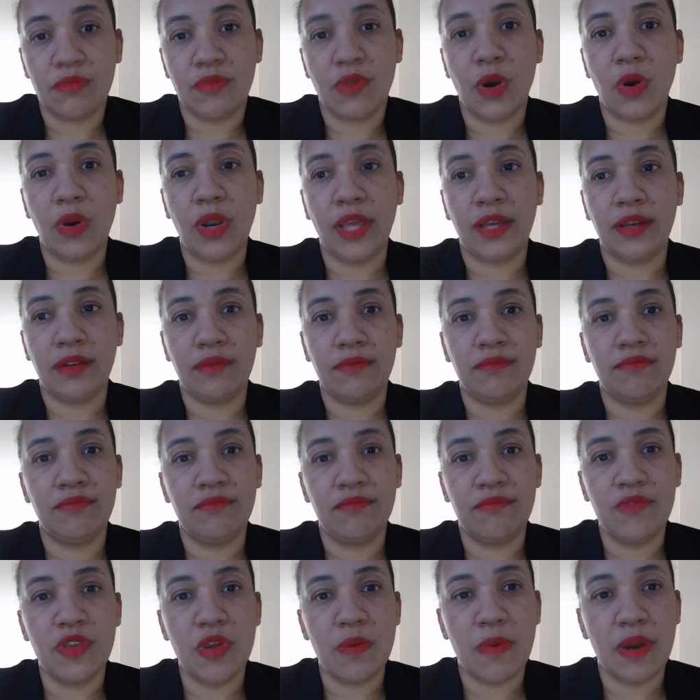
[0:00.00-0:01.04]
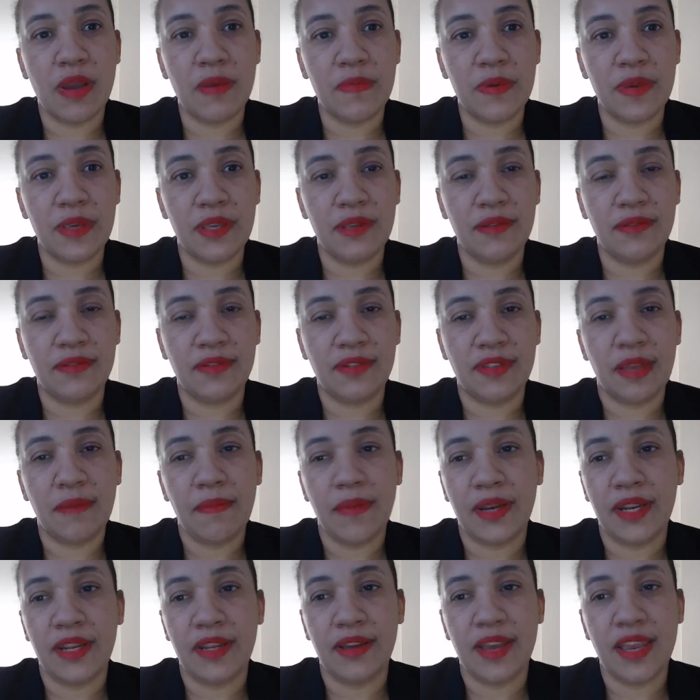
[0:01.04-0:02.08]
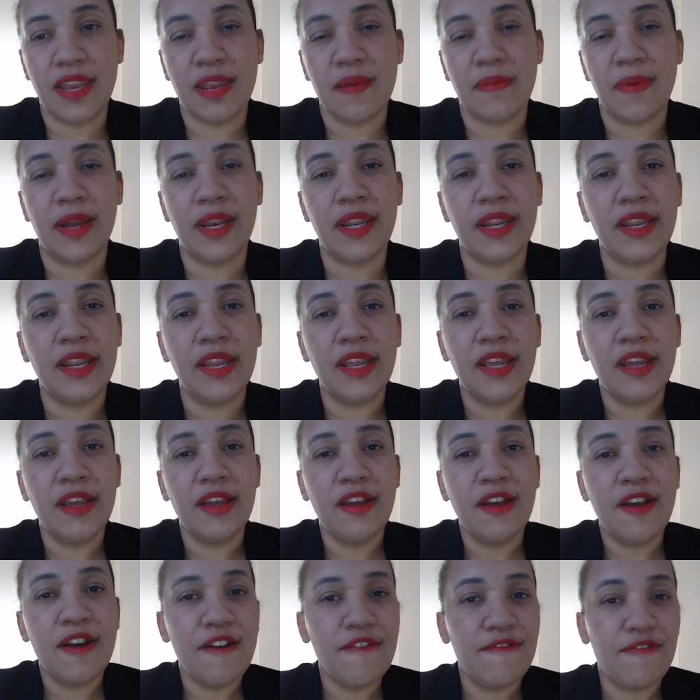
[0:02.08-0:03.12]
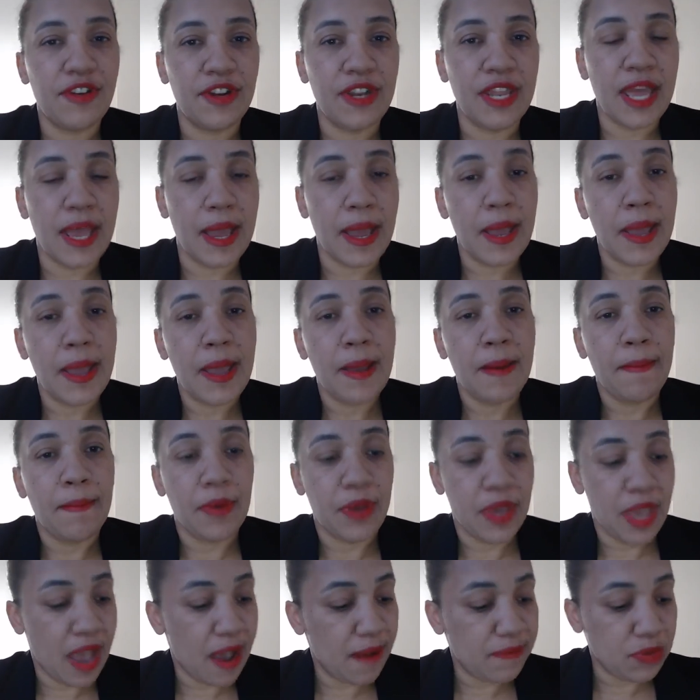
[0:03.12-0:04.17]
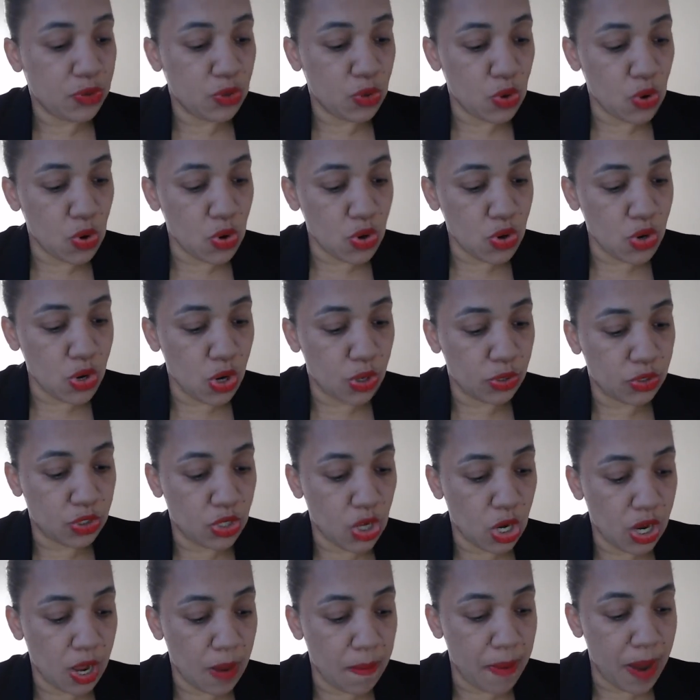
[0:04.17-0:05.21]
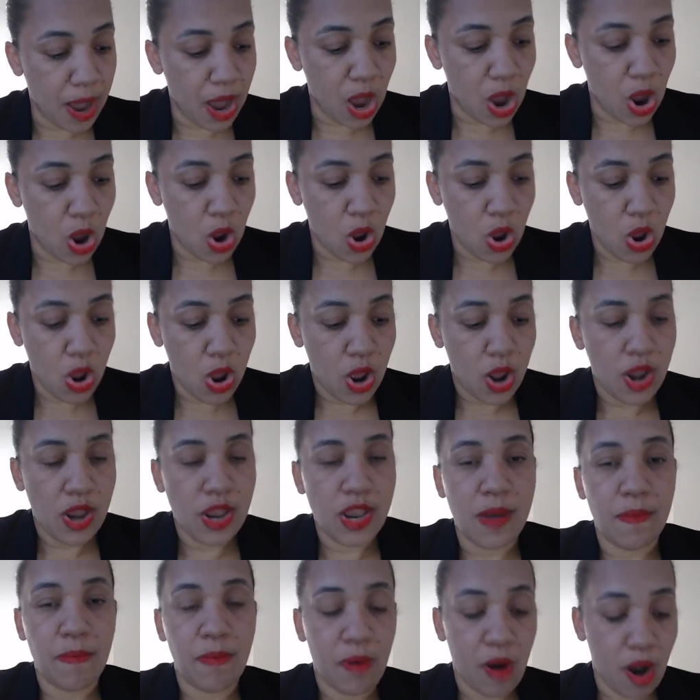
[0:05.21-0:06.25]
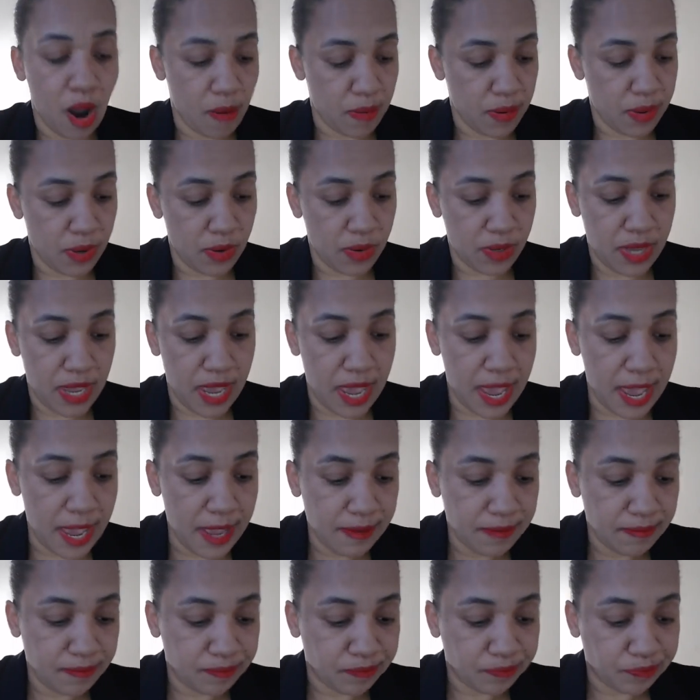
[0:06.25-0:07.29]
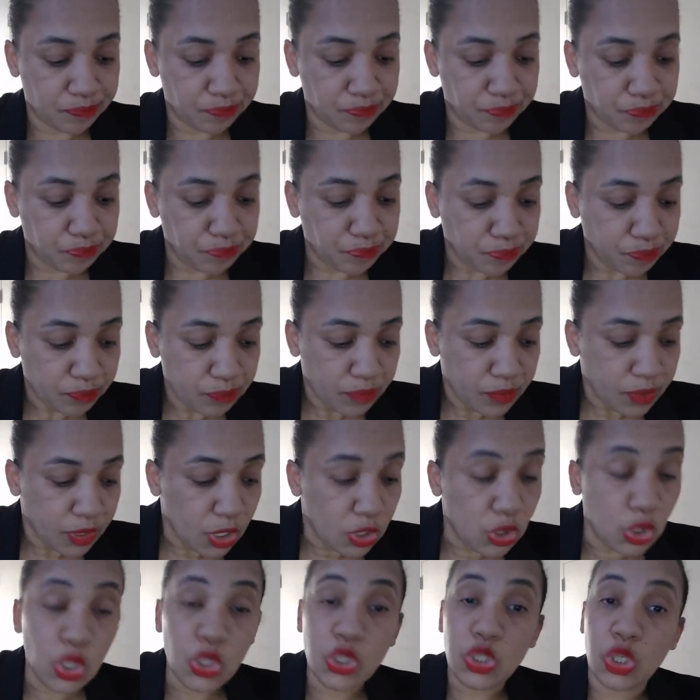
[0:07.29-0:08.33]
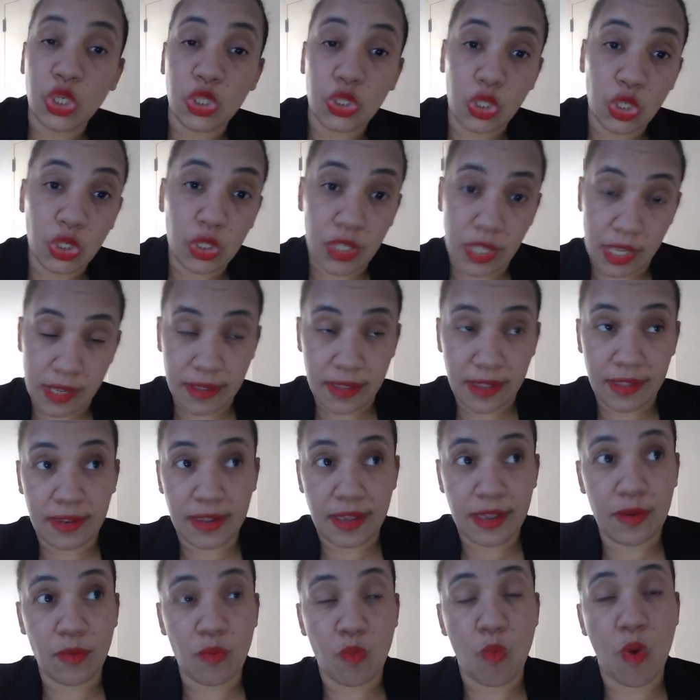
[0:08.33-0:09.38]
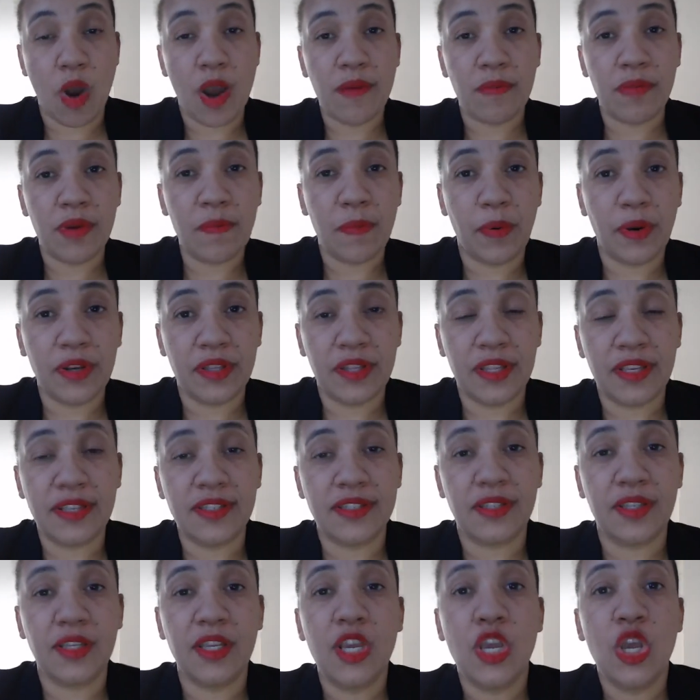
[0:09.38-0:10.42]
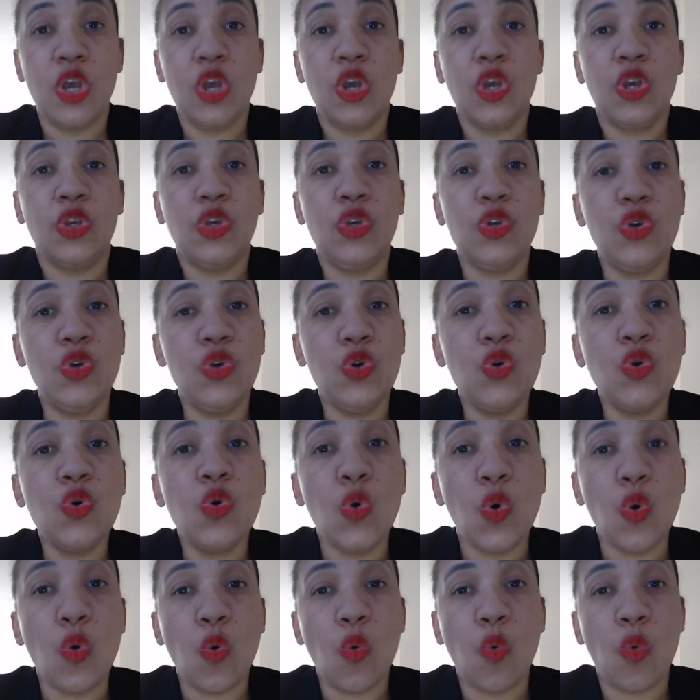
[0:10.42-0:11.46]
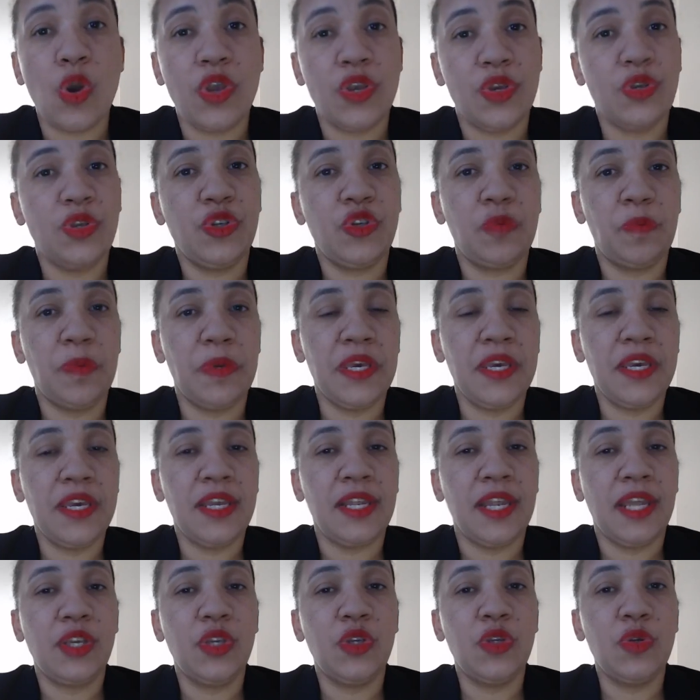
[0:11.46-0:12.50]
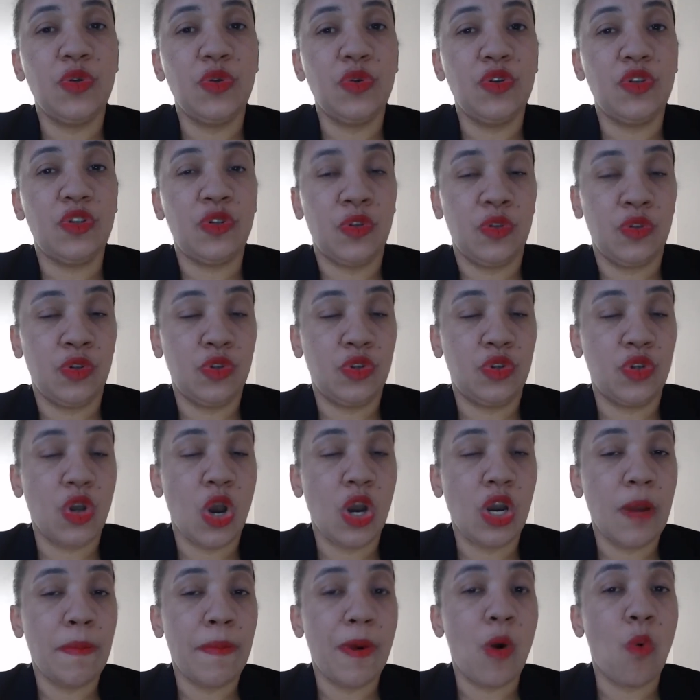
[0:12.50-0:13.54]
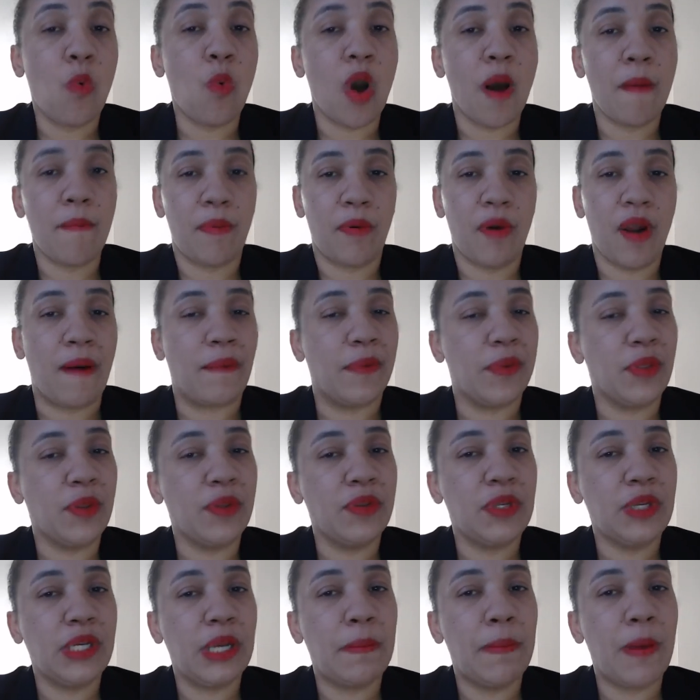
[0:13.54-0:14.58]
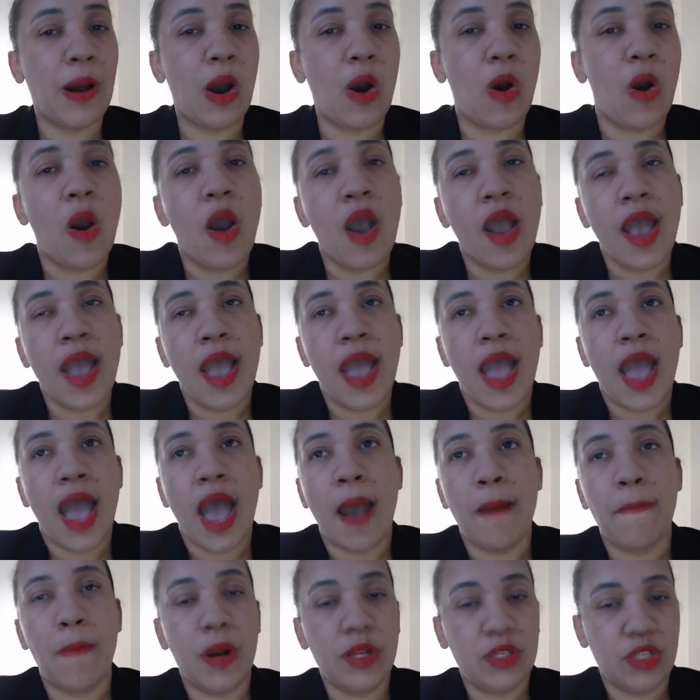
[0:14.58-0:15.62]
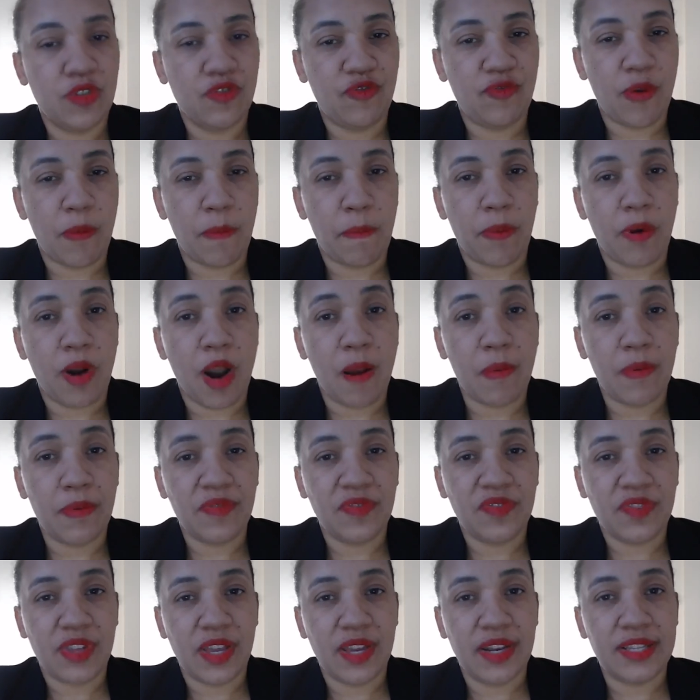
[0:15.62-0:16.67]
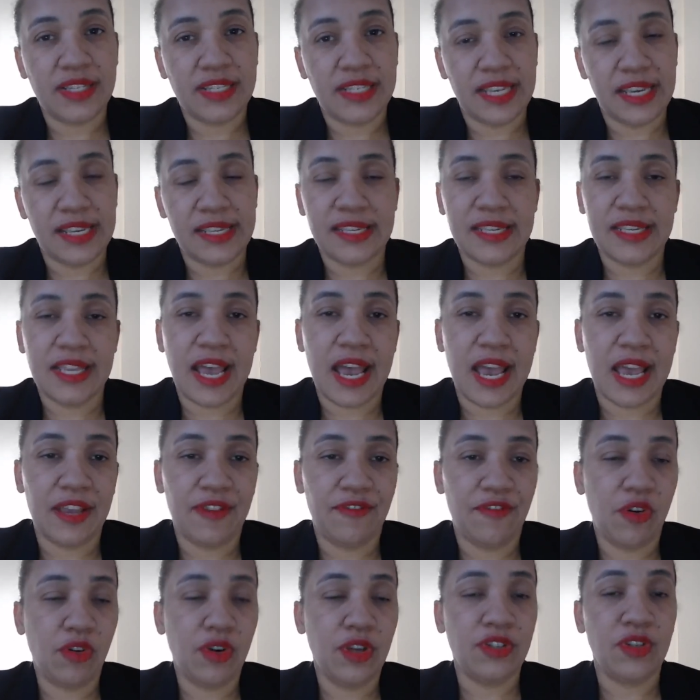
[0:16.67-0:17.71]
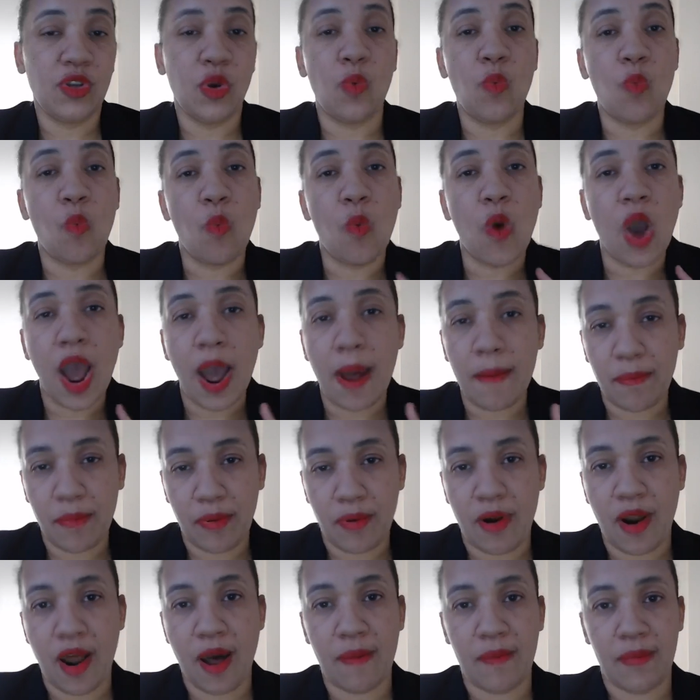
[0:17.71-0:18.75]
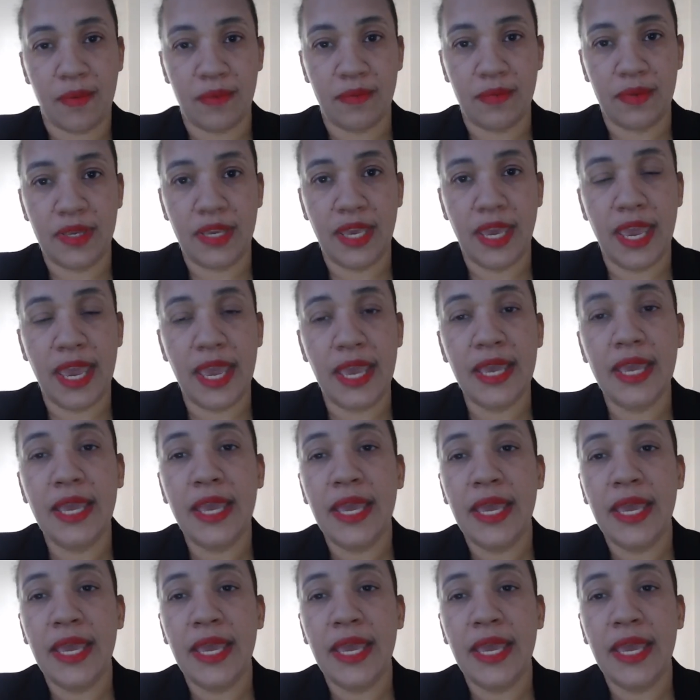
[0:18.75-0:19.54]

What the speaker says: know, like you might be somebody, anybody for that. We have to, talk about the problem. Okay. Don't and one important thing is that when you speak, you talk about one problem. Don't talk about a bunch of problems at the same time. Focus on one problem. Okay.